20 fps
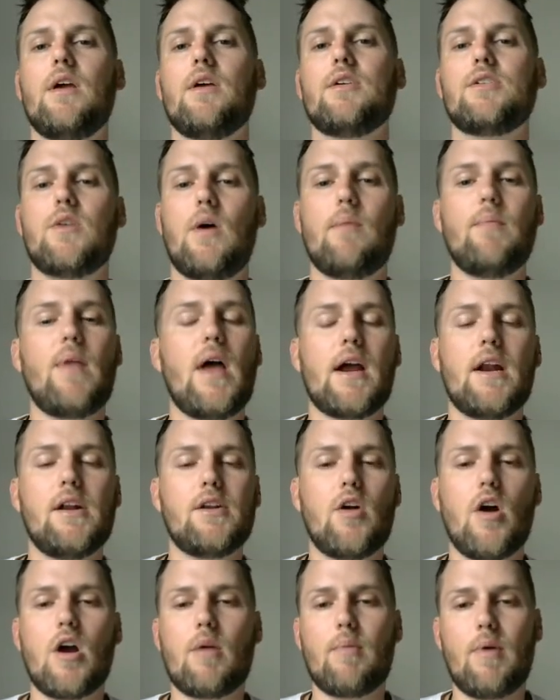So I'm not going to
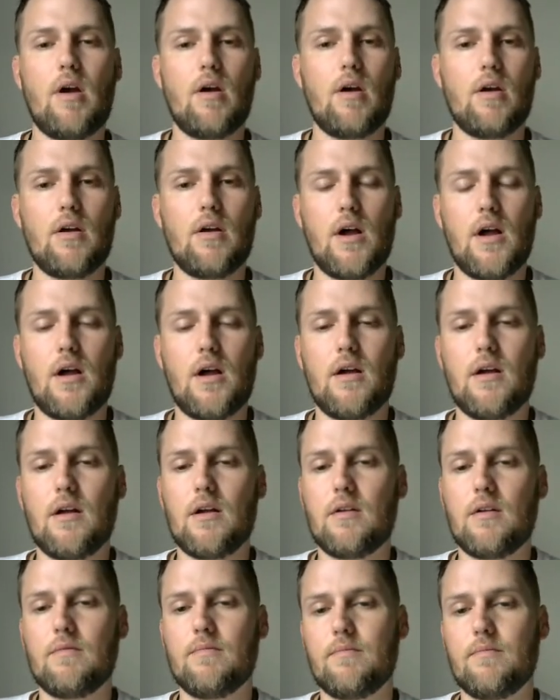talk about
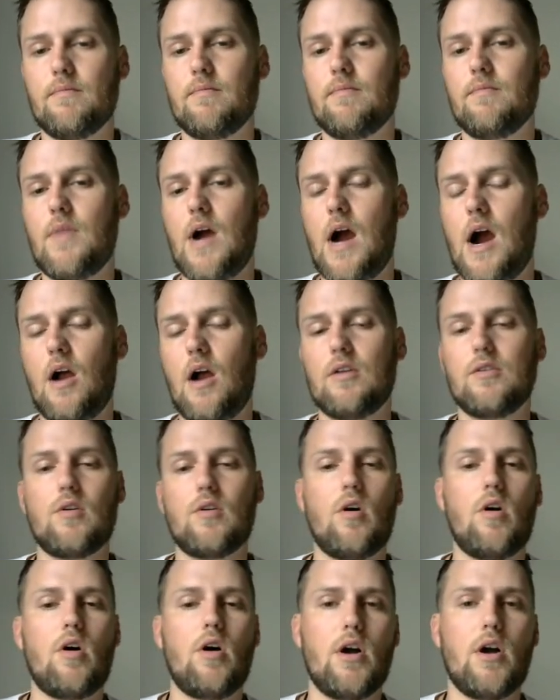Iron
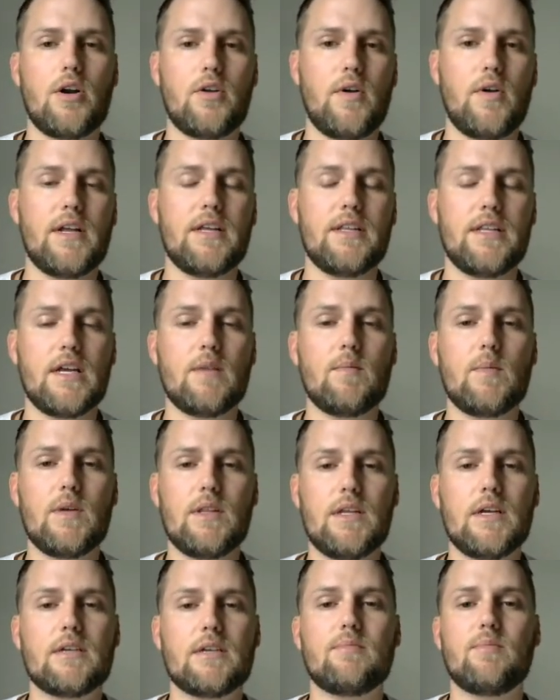Guard or any of them in
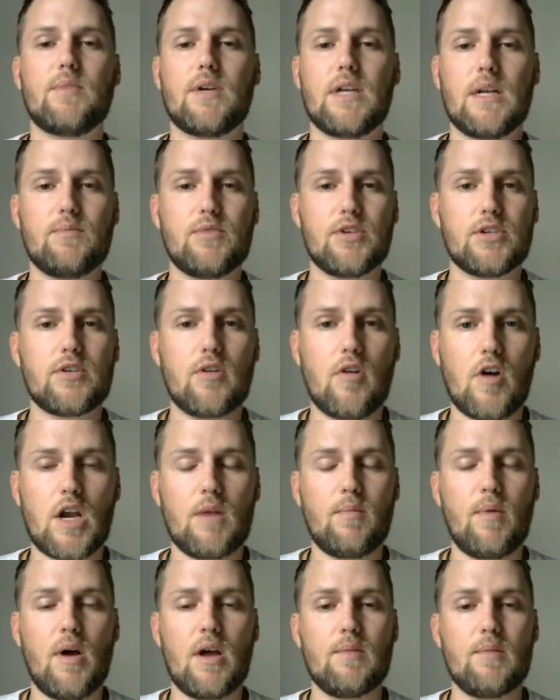this because I'm just talking
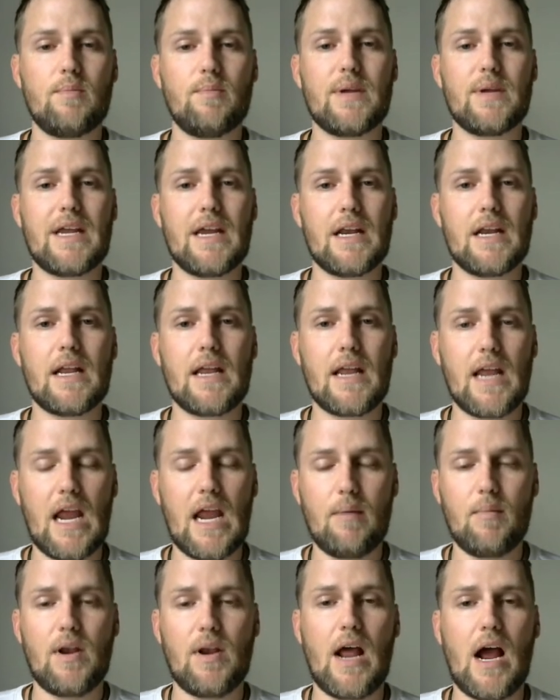about beginning
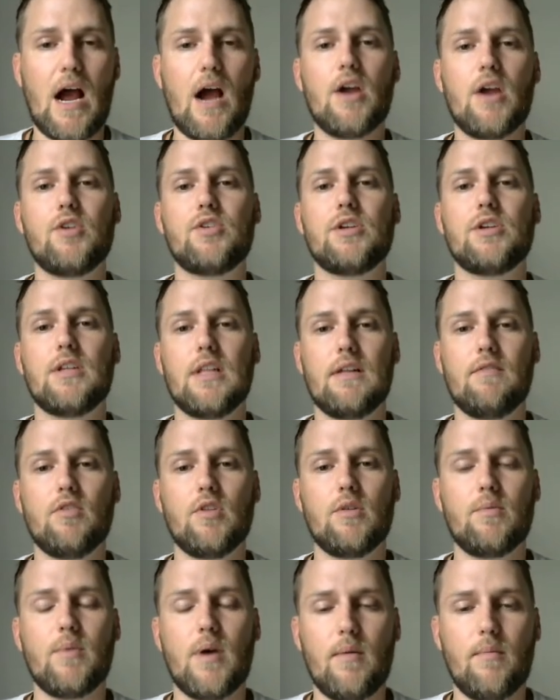game and how you should level
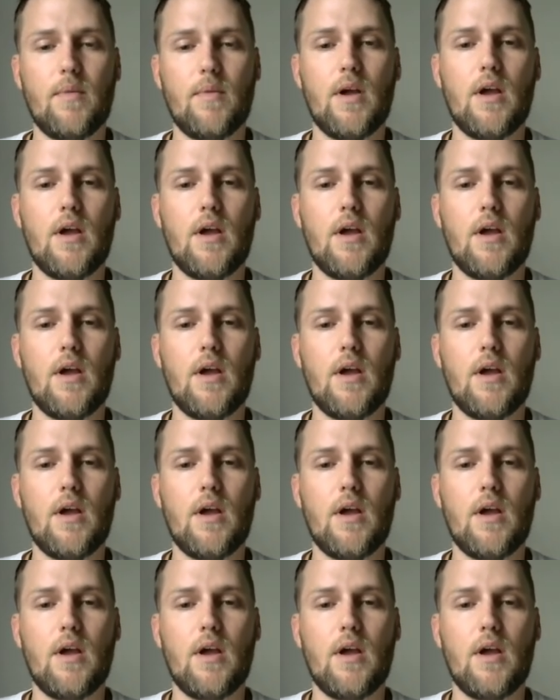them up.